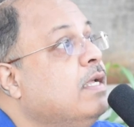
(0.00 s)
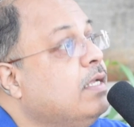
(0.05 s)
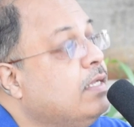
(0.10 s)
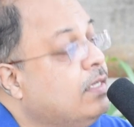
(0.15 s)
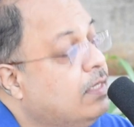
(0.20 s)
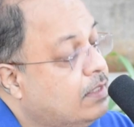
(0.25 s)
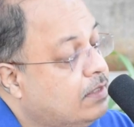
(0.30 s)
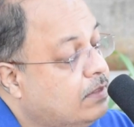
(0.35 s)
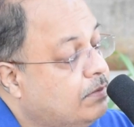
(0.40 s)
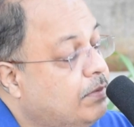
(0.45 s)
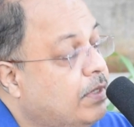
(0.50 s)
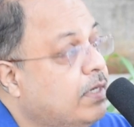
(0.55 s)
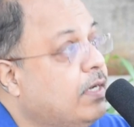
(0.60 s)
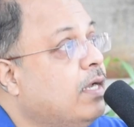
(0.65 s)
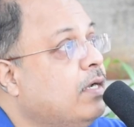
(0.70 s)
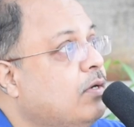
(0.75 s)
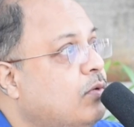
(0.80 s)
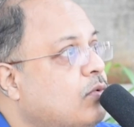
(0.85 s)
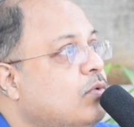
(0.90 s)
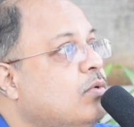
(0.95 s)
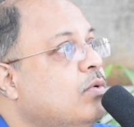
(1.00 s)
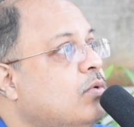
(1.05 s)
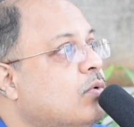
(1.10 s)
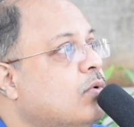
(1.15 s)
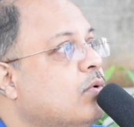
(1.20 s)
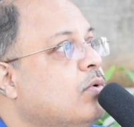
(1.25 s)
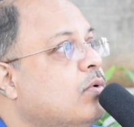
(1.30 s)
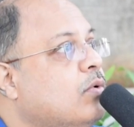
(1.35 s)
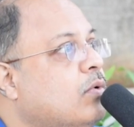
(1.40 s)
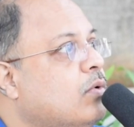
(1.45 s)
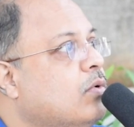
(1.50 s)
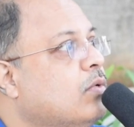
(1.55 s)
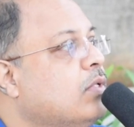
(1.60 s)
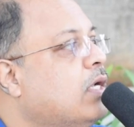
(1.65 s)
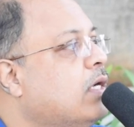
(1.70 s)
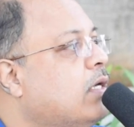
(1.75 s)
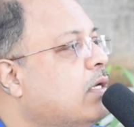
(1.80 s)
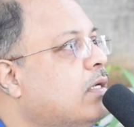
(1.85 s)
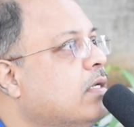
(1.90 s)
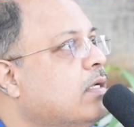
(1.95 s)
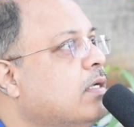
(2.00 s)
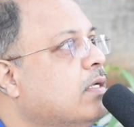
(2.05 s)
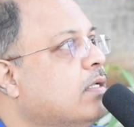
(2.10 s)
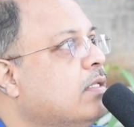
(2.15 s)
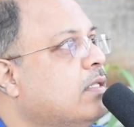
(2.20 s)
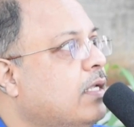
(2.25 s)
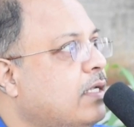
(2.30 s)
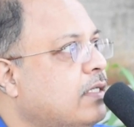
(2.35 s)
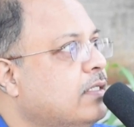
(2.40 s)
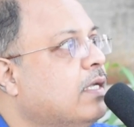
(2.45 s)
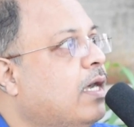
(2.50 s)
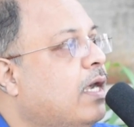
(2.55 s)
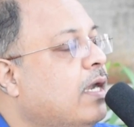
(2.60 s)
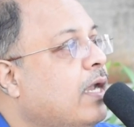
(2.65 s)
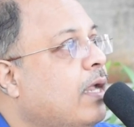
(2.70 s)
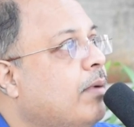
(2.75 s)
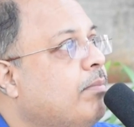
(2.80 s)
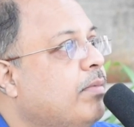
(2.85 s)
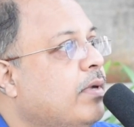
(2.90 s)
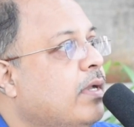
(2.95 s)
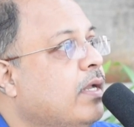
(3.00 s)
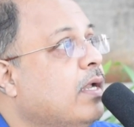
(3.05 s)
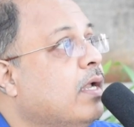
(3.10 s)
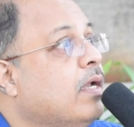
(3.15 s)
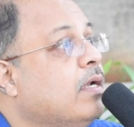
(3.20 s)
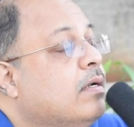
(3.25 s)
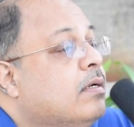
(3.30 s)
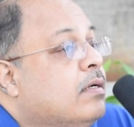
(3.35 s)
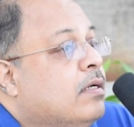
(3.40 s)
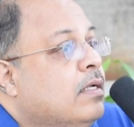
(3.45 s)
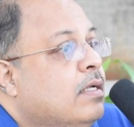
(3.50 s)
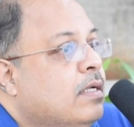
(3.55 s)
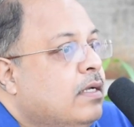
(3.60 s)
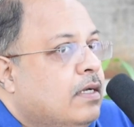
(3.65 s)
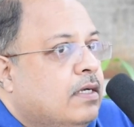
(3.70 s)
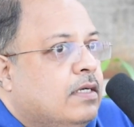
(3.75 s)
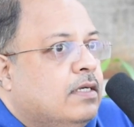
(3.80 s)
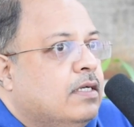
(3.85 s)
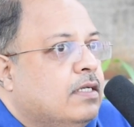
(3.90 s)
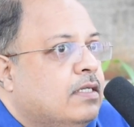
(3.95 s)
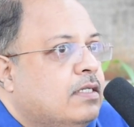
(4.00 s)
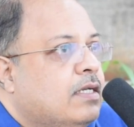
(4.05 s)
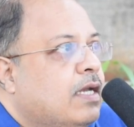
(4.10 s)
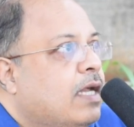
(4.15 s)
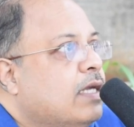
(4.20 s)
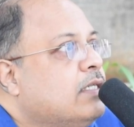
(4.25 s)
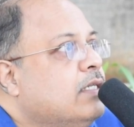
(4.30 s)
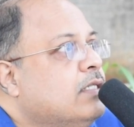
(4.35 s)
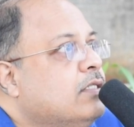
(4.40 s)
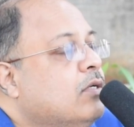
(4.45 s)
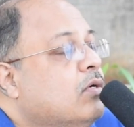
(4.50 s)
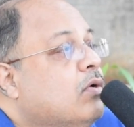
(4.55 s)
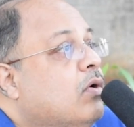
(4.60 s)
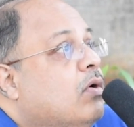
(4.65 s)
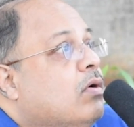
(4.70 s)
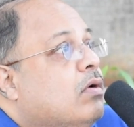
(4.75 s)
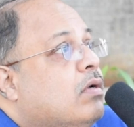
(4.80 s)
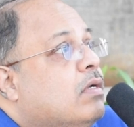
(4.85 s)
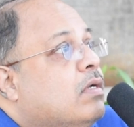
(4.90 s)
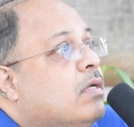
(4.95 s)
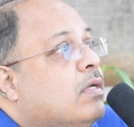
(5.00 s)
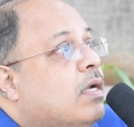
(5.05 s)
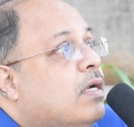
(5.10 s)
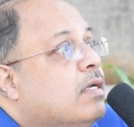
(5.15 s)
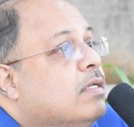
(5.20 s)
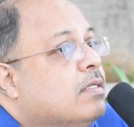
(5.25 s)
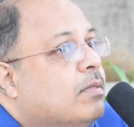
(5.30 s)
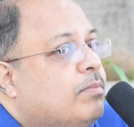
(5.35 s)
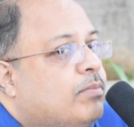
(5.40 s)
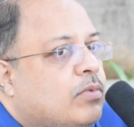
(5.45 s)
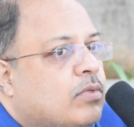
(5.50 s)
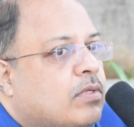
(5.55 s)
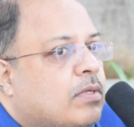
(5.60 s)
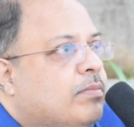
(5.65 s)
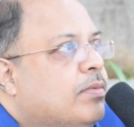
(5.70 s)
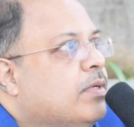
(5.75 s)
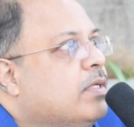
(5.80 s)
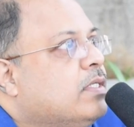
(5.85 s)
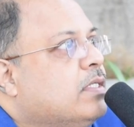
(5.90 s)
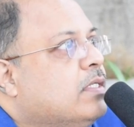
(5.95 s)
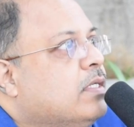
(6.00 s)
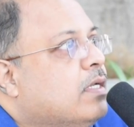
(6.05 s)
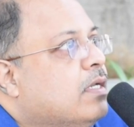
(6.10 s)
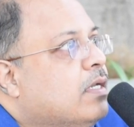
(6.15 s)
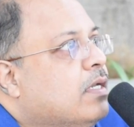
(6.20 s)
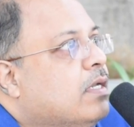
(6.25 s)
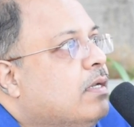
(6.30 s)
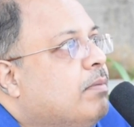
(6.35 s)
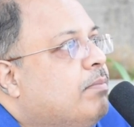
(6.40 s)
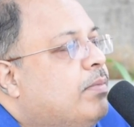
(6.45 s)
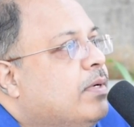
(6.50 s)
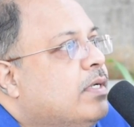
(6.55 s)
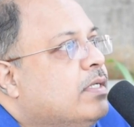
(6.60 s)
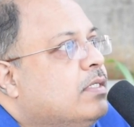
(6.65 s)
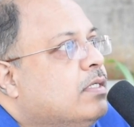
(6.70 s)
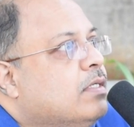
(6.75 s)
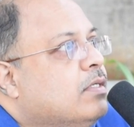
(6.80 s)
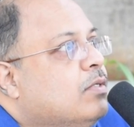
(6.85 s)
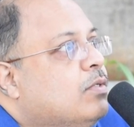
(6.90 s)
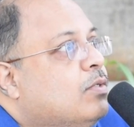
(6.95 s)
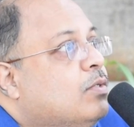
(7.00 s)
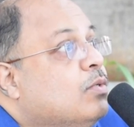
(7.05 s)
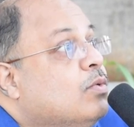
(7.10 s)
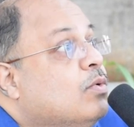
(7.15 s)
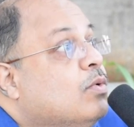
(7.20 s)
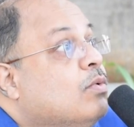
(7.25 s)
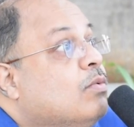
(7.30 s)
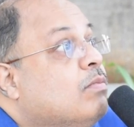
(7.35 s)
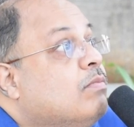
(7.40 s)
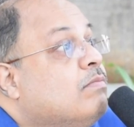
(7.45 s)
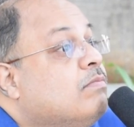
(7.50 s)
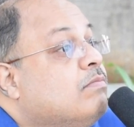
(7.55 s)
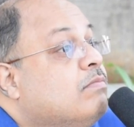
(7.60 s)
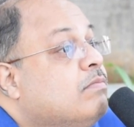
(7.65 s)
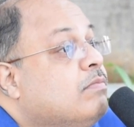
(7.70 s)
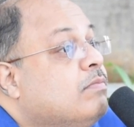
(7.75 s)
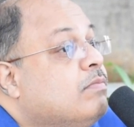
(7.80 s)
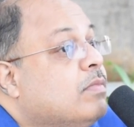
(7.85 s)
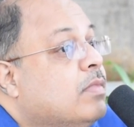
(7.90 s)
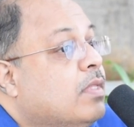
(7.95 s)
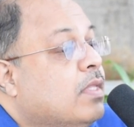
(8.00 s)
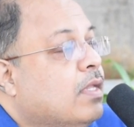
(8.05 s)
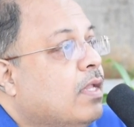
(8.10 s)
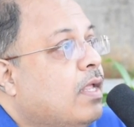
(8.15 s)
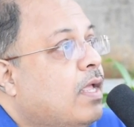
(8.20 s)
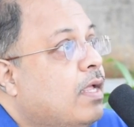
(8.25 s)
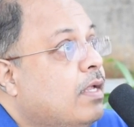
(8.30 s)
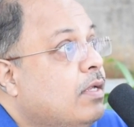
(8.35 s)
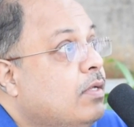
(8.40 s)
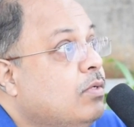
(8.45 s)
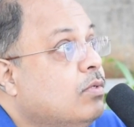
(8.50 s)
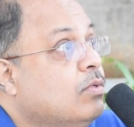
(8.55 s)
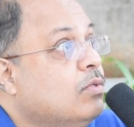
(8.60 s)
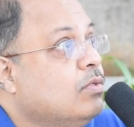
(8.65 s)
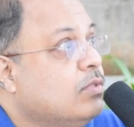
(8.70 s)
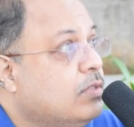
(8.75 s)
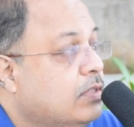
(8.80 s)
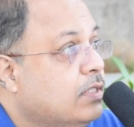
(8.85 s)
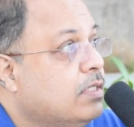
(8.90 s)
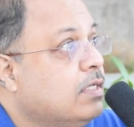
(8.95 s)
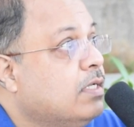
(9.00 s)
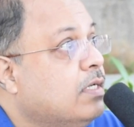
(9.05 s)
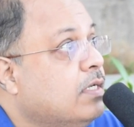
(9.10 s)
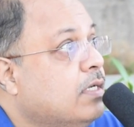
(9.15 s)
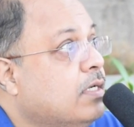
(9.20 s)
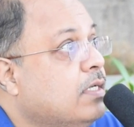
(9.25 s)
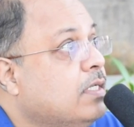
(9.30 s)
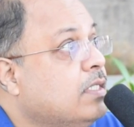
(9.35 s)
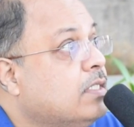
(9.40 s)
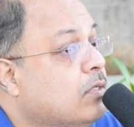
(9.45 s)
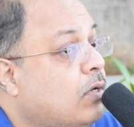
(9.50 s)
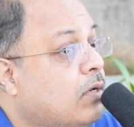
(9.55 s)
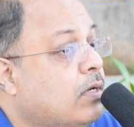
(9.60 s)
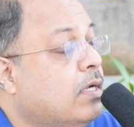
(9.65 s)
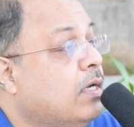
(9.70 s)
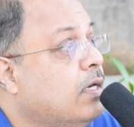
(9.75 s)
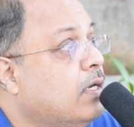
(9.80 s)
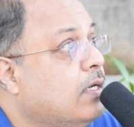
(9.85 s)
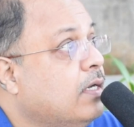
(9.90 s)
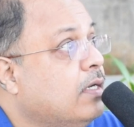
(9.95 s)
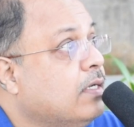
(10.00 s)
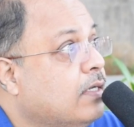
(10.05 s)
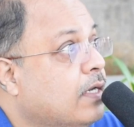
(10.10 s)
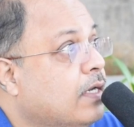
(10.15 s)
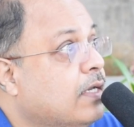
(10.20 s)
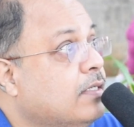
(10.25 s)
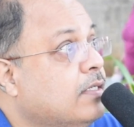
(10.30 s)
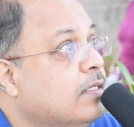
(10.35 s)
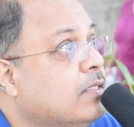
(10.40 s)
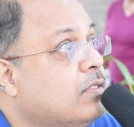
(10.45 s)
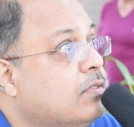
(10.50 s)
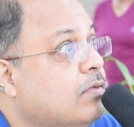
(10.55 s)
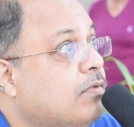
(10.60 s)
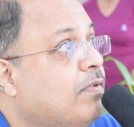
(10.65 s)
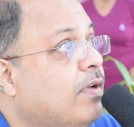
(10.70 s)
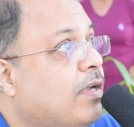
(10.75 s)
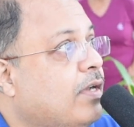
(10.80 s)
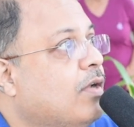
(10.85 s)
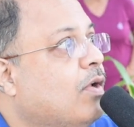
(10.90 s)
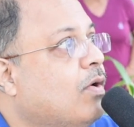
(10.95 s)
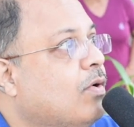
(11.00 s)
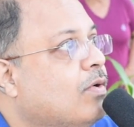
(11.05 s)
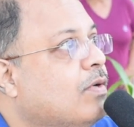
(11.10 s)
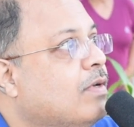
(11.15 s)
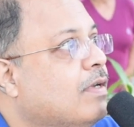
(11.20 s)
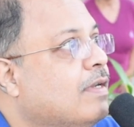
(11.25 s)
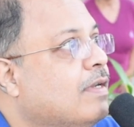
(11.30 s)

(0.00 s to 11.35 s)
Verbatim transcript: Yes, but I do know, know that uh, things are happening, and distractions or not, that is up to the personal person to use his or her intelligence to find out.